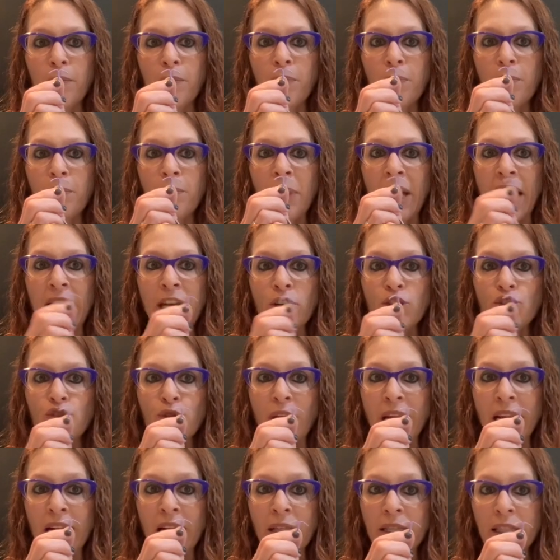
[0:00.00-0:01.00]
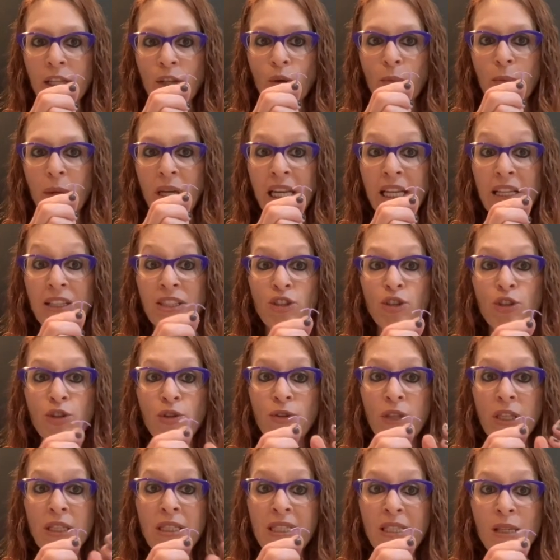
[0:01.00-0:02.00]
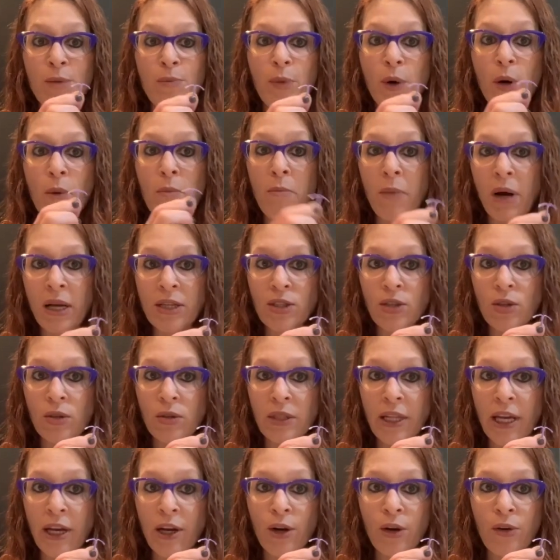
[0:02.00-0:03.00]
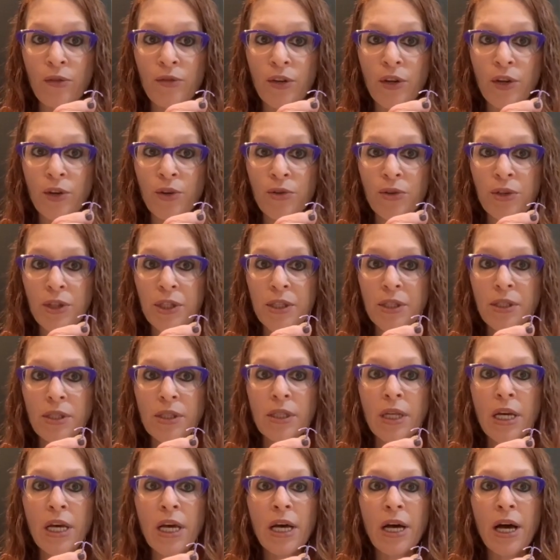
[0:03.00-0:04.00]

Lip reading: penetrate a little bit into the deeper muscle layer of the uterus,